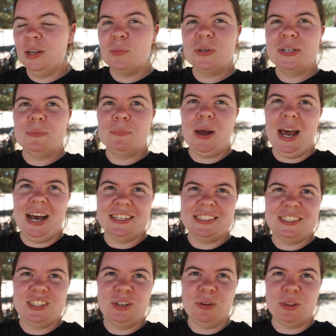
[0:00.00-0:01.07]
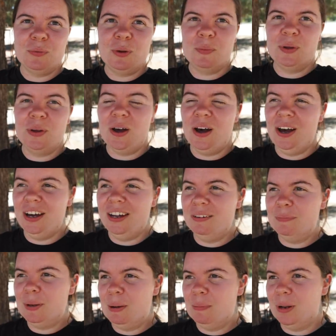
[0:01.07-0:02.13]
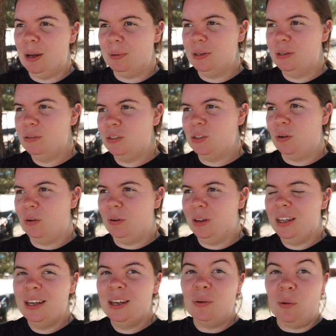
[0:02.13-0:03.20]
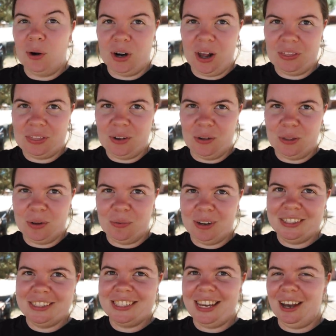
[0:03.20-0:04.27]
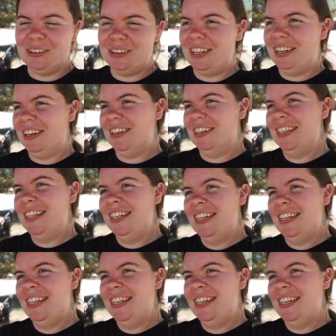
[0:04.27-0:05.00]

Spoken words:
We did pass two other people on BMWs, so we're not the only ones out here.